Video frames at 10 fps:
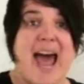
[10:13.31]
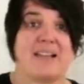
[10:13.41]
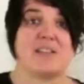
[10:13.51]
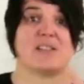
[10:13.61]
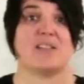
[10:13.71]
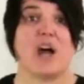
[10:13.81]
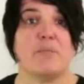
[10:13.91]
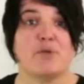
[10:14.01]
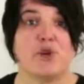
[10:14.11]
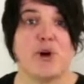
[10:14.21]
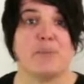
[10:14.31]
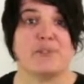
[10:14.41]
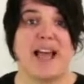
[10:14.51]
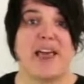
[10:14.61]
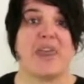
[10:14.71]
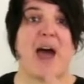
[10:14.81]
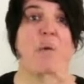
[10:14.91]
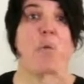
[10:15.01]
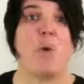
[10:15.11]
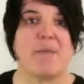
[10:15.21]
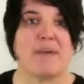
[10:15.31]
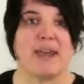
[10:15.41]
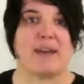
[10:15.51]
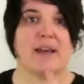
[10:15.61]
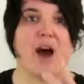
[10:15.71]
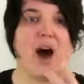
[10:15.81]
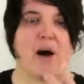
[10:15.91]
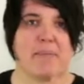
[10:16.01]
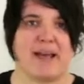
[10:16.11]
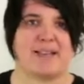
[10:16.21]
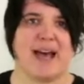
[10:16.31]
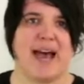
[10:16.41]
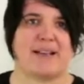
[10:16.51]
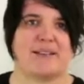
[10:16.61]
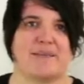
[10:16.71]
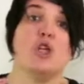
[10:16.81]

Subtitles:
and some jobs that women are better at?